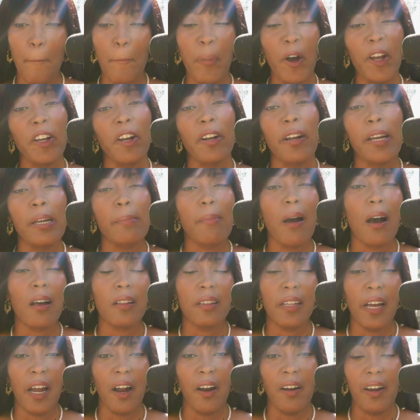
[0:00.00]
put your name
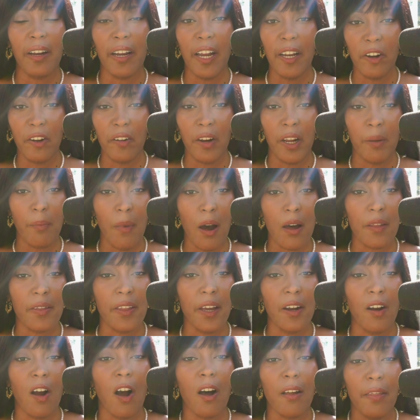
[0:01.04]
out there and get your name out
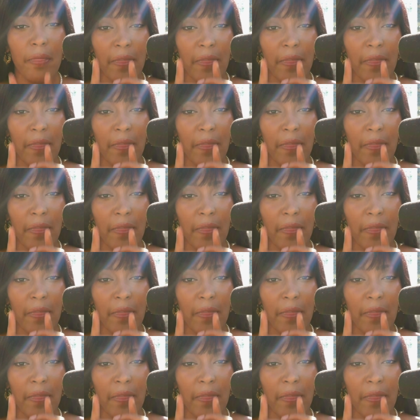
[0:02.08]
there